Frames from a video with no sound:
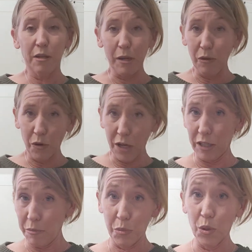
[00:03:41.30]
a bit of work
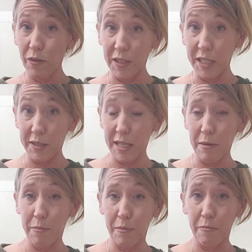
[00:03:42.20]
on improving his
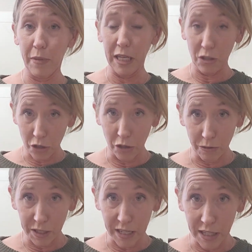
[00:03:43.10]
hip internal
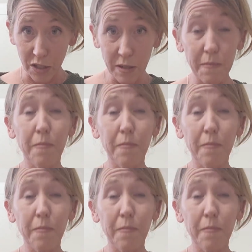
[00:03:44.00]
rotation.